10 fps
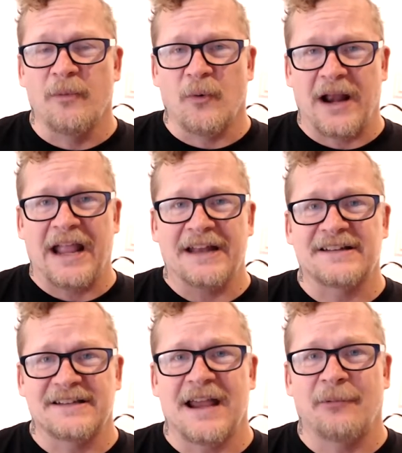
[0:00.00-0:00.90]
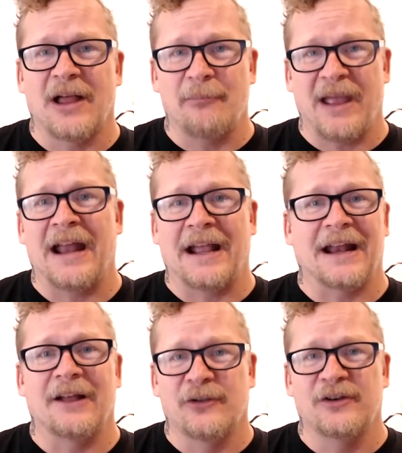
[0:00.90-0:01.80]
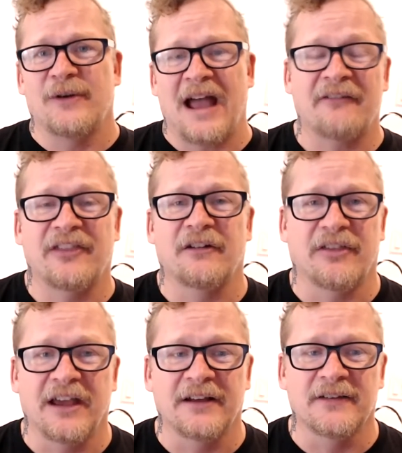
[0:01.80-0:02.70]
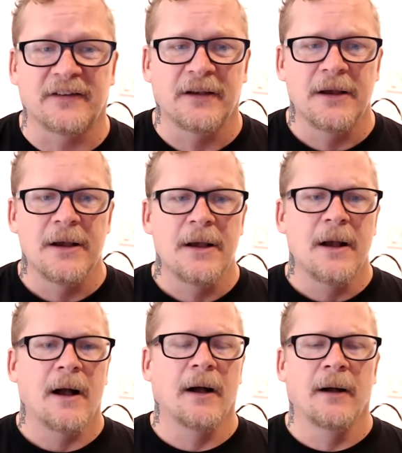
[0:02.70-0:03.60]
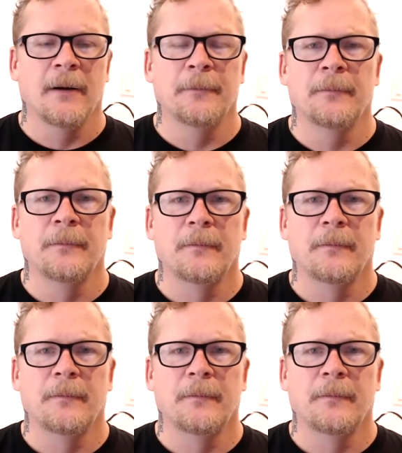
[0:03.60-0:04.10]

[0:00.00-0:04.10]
when I get to the table, I panic and I only do half their things. Um,